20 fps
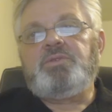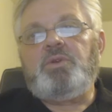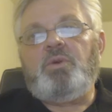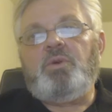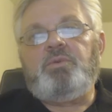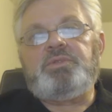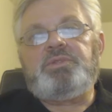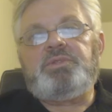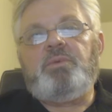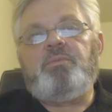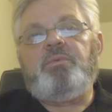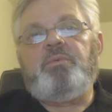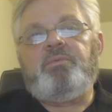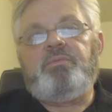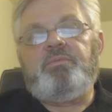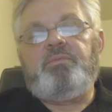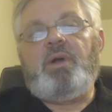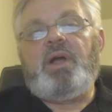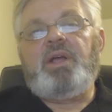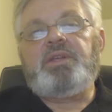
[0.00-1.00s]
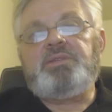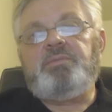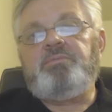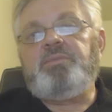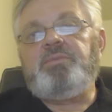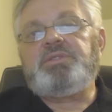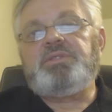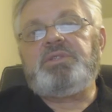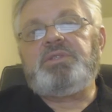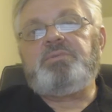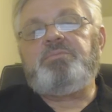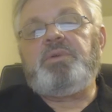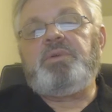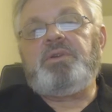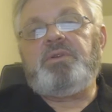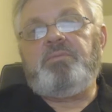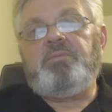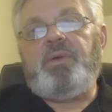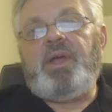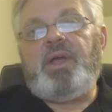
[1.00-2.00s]
So when someone buys a business
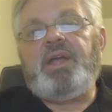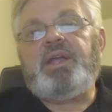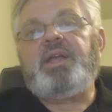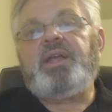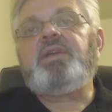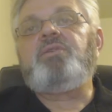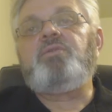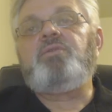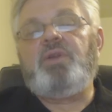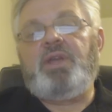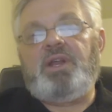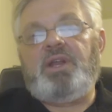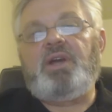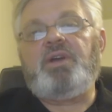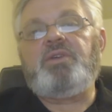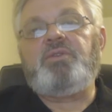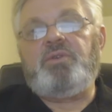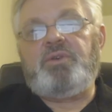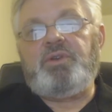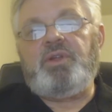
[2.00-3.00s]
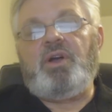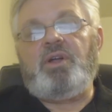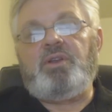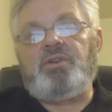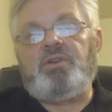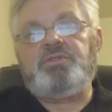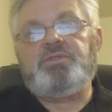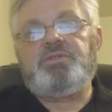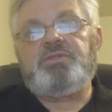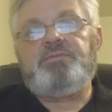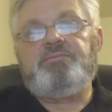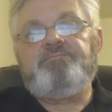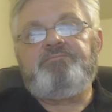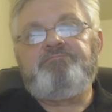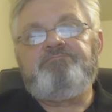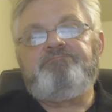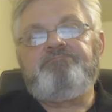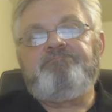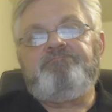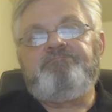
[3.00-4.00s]
builder pack, you get $100
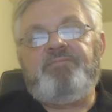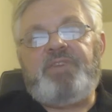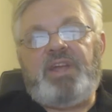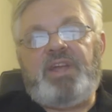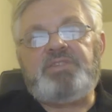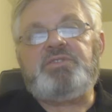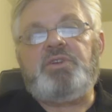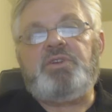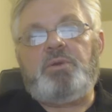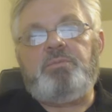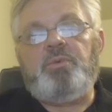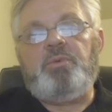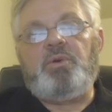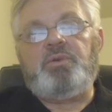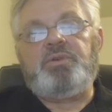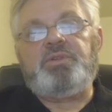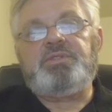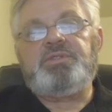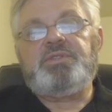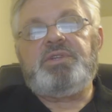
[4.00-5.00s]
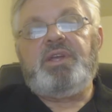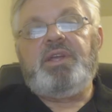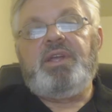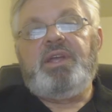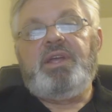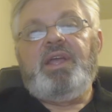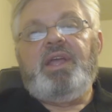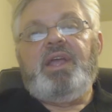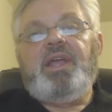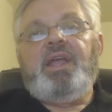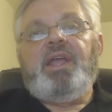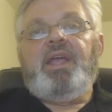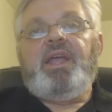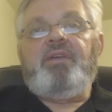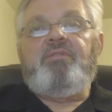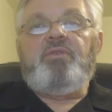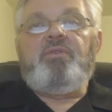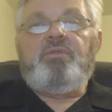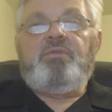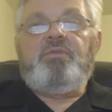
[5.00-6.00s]
Fast Start bonus.
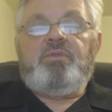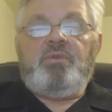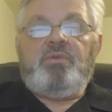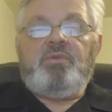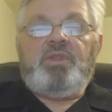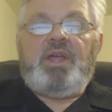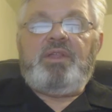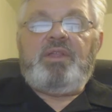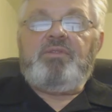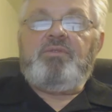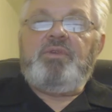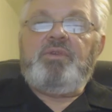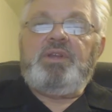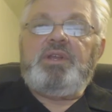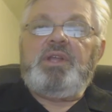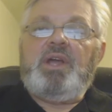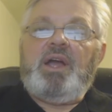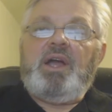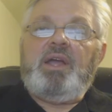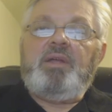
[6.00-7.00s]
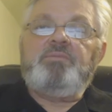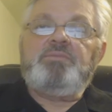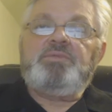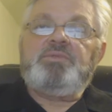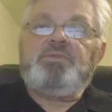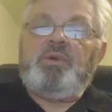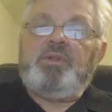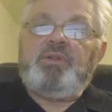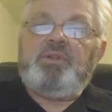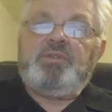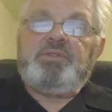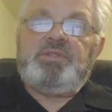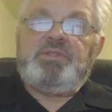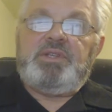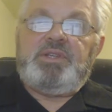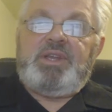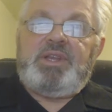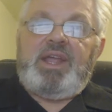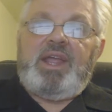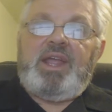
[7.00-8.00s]
If you do that 3 times, whether
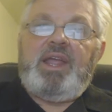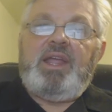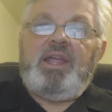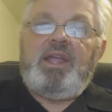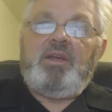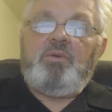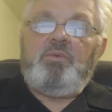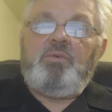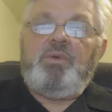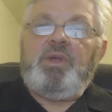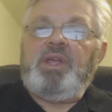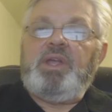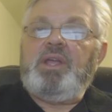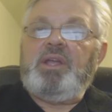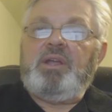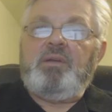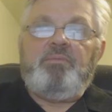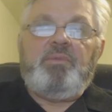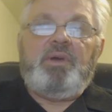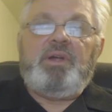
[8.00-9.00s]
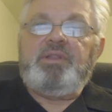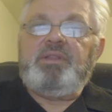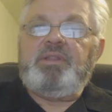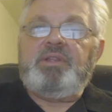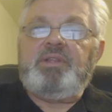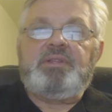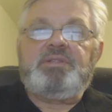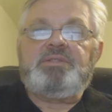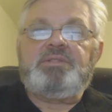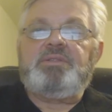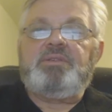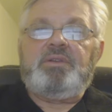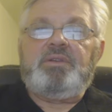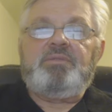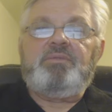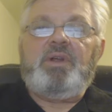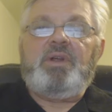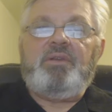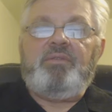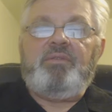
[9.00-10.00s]
it's a day, a week, a month, it's
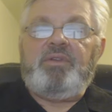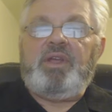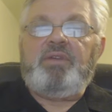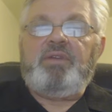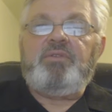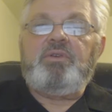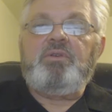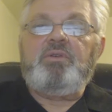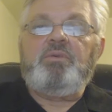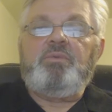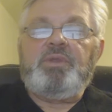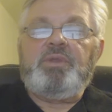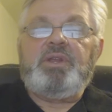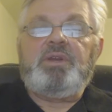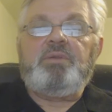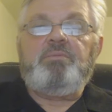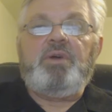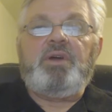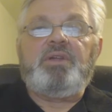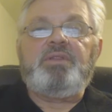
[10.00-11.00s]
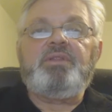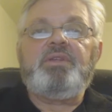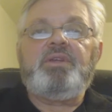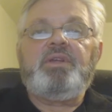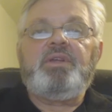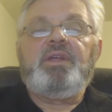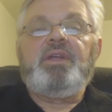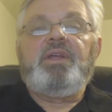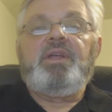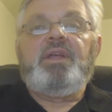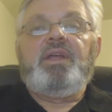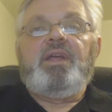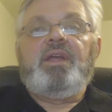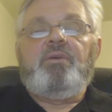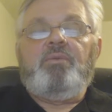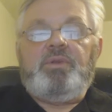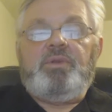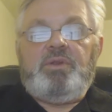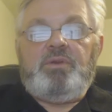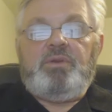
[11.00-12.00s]
irrelevant. You have to do it within a month.
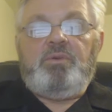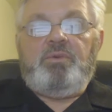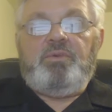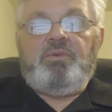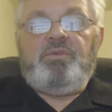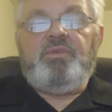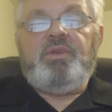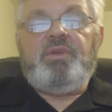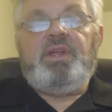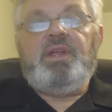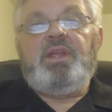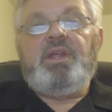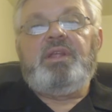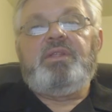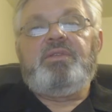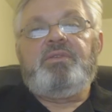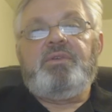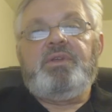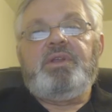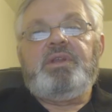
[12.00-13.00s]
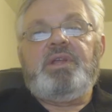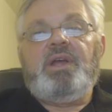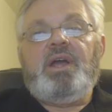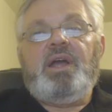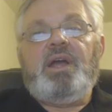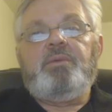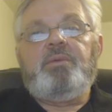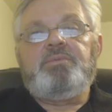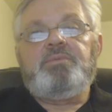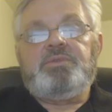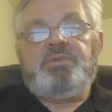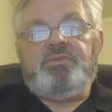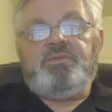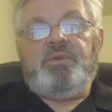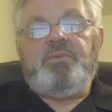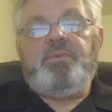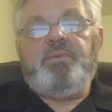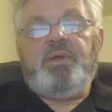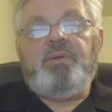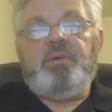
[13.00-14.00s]
When you do three times,
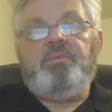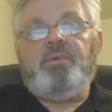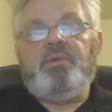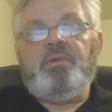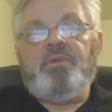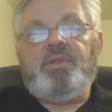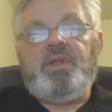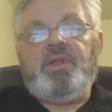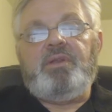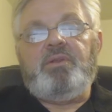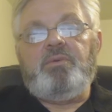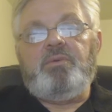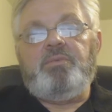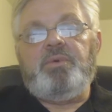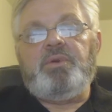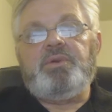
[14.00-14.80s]
3 people that you